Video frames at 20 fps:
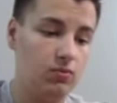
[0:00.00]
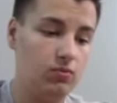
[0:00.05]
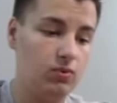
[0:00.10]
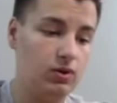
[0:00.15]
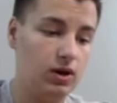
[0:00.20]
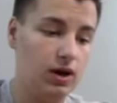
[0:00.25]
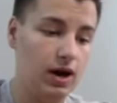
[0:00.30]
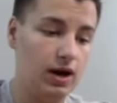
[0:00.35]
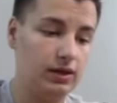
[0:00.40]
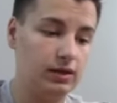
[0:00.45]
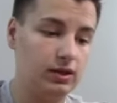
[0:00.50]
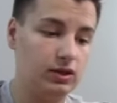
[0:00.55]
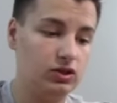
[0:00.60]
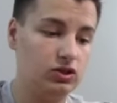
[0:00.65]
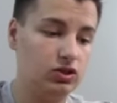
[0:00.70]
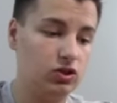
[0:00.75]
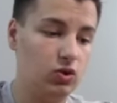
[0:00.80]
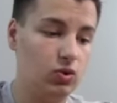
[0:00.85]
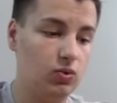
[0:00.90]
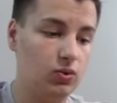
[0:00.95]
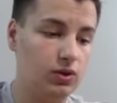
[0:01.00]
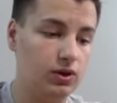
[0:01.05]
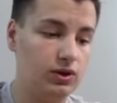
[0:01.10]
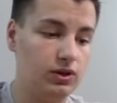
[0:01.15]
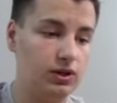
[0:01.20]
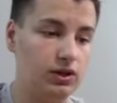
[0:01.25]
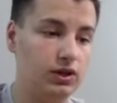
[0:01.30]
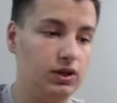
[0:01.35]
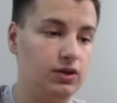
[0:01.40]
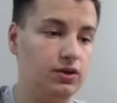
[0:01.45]
We got this
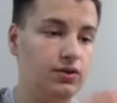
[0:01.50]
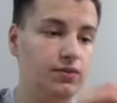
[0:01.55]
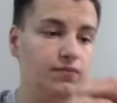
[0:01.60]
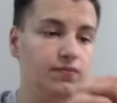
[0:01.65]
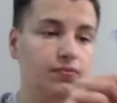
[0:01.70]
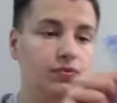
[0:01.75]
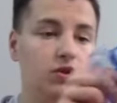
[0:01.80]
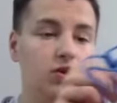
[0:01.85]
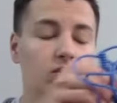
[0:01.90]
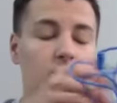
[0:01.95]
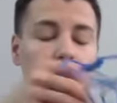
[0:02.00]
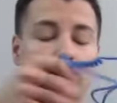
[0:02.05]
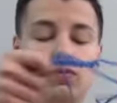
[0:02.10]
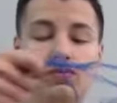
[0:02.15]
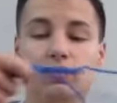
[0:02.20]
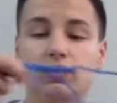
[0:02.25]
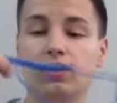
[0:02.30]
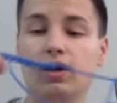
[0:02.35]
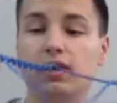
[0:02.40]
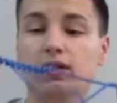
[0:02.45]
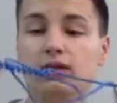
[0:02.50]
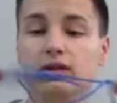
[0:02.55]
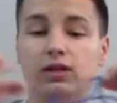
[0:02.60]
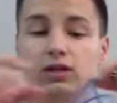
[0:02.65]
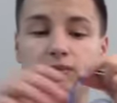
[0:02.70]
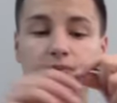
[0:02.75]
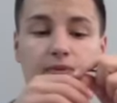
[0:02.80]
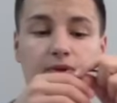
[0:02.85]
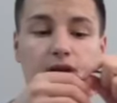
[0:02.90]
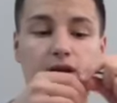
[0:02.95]
cord here.
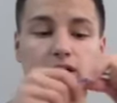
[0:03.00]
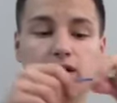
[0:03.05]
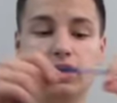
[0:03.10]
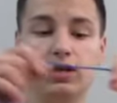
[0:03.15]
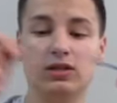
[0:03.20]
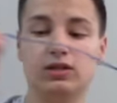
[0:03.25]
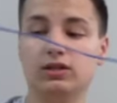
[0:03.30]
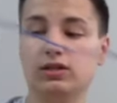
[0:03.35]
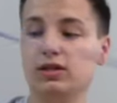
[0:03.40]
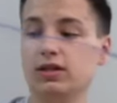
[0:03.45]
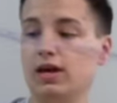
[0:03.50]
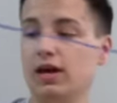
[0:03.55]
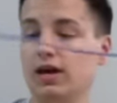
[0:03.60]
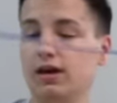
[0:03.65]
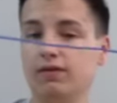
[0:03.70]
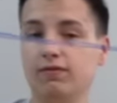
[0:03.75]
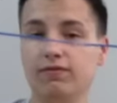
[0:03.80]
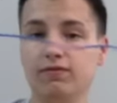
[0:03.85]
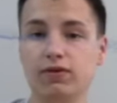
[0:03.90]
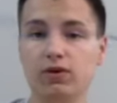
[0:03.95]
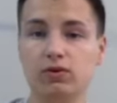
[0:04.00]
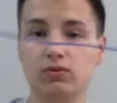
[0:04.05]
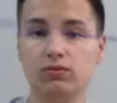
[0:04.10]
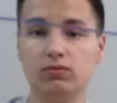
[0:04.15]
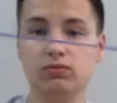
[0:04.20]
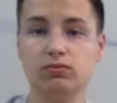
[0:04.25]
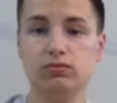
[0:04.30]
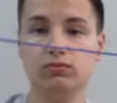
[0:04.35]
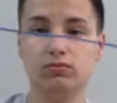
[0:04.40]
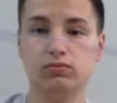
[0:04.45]
These plug into the
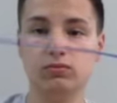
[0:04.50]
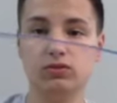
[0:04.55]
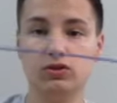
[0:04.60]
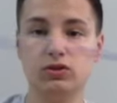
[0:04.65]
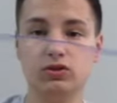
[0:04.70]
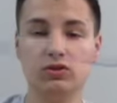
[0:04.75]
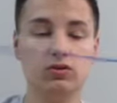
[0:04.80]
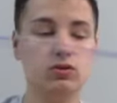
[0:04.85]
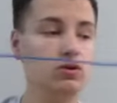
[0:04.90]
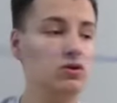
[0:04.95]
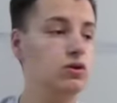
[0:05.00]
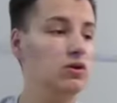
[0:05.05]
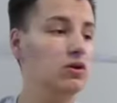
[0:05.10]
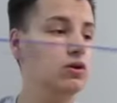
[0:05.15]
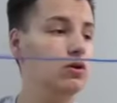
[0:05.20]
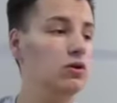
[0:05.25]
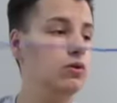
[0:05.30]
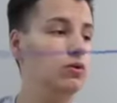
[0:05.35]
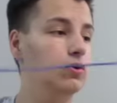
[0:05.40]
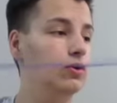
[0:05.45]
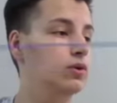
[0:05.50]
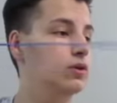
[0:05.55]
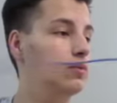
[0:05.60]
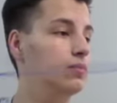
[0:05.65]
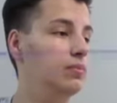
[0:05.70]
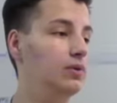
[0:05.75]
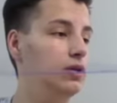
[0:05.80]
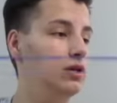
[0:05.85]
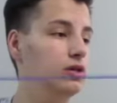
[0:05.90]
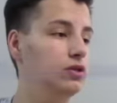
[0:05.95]
headphones or the
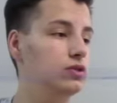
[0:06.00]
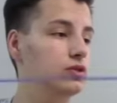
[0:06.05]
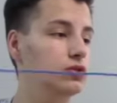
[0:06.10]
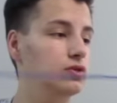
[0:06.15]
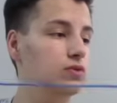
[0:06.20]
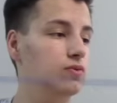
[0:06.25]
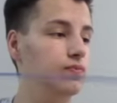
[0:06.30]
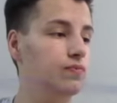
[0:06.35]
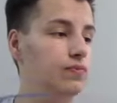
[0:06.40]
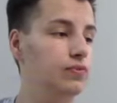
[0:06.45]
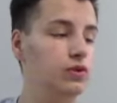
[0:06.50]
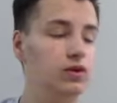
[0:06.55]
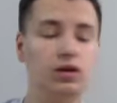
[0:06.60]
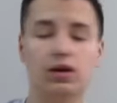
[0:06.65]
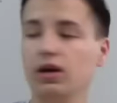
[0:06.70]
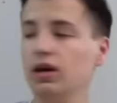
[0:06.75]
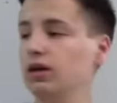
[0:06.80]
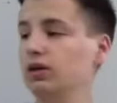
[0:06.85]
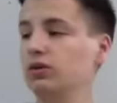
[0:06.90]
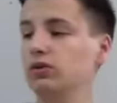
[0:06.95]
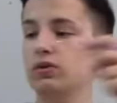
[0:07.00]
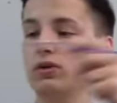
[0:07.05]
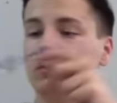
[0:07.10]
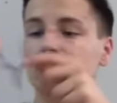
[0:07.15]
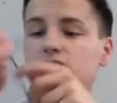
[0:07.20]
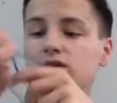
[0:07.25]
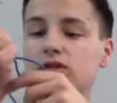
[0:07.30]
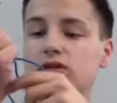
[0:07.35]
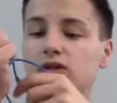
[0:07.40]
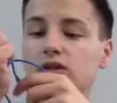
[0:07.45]
Beats. And you
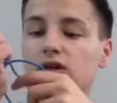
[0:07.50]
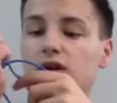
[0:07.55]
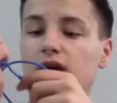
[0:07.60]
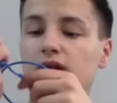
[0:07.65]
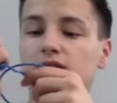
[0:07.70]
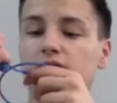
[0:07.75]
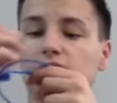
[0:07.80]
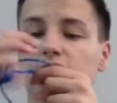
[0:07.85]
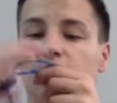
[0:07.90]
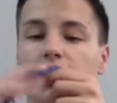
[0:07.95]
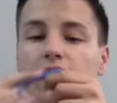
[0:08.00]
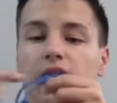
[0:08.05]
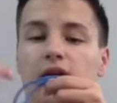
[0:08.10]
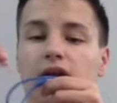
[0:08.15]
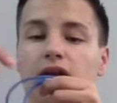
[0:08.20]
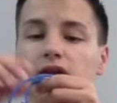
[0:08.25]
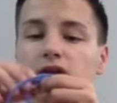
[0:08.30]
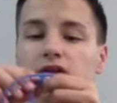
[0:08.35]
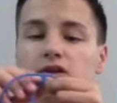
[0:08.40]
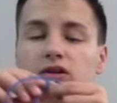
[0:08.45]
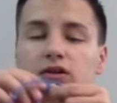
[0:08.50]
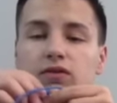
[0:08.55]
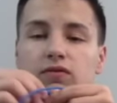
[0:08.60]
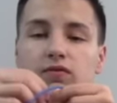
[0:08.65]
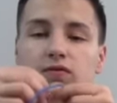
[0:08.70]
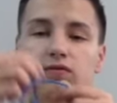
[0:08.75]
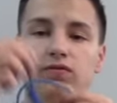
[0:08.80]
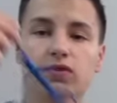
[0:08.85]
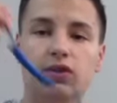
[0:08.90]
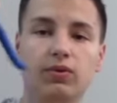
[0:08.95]
can see at the end,
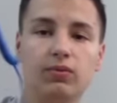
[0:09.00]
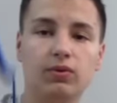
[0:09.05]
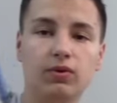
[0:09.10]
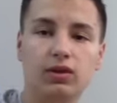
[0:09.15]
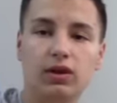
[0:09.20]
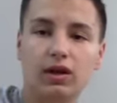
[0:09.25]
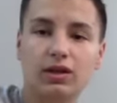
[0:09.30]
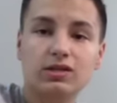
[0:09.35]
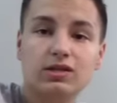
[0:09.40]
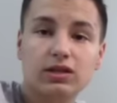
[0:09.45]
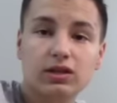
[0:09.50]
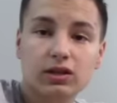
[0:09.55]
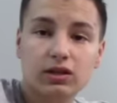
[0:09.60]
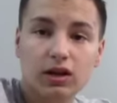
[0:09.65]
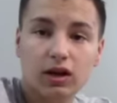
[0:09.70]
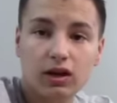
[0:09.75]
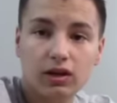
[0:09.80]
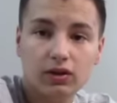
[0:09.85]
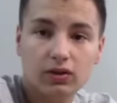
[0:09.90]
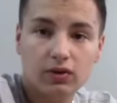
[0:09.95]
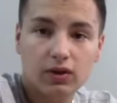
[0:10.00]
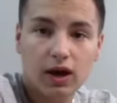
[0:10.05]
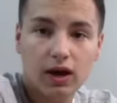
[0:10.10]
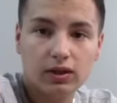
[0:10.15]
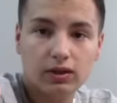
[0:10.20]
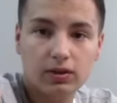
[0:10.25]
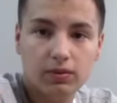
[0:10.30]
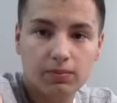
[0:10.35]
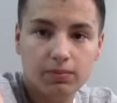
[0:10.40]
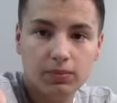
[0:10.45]
very nicely done. You
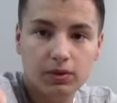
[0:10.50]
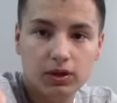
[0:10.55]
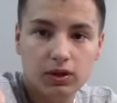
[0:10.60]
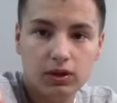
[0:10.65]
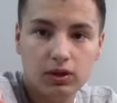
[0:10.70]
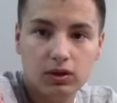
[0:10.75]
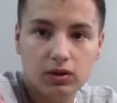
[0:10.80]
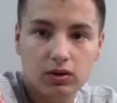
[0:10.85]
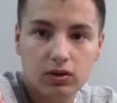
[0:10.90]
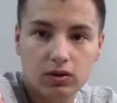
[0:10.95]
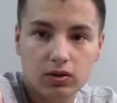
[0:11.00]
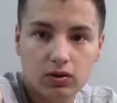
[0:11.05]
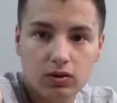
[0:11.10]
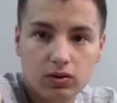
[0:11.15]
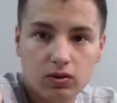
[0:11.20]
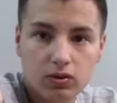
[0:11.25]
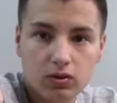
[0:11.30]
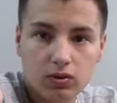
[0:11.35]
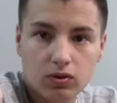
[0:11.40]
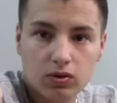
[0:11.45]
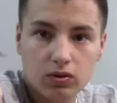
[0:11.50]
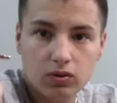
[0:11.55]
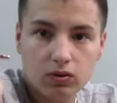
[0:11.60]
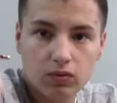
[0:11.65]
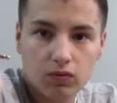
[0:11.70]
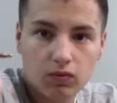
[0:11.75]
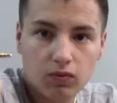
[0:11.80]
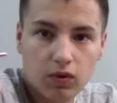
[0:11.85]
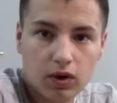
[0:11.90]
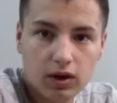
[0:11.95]
got the B
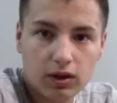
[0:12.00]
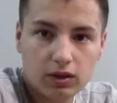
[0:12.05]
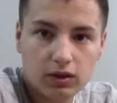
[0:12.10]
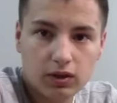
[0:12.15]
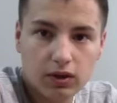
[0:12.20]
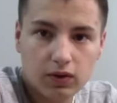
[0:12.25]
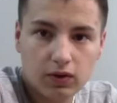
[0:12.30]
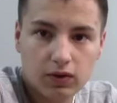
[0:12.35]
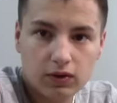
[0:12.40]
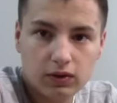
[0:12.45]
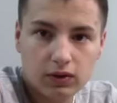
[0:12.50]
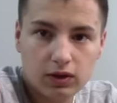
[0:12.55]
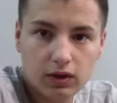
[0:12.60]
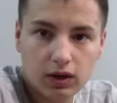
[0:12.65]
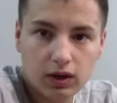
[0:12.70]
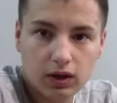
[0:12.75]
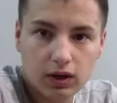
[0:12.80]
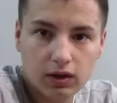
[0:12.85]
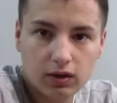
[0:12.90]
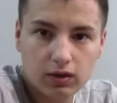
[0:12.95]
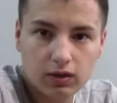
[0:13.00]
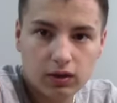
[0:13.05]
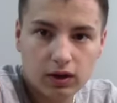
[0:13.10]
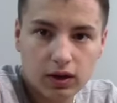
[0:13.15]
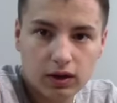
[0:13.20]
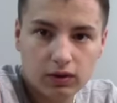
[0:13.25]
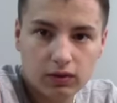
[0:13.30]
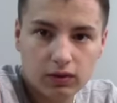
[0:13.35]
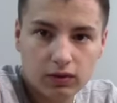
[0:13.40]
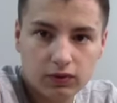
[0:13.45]
right there at the end.
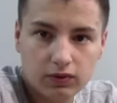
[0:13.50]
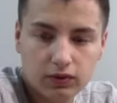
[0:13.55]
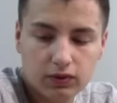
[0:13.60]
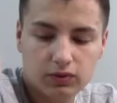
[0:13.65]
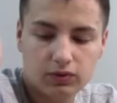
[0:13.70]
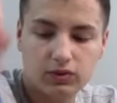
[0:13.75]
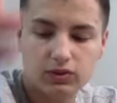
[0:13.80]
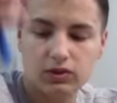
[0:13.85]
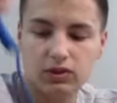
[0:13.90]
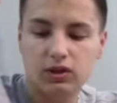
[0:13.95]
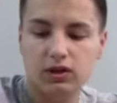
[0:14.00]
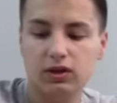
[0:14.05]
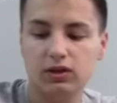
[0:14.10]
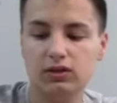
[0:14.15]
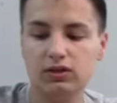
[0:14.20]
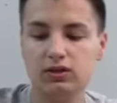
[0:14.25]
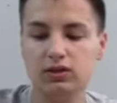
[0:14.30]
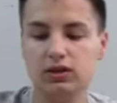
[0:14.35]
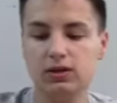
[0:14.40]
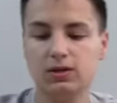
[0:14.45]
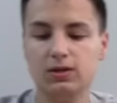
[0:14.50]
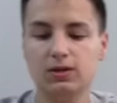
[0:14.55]
I don't know if you can see it.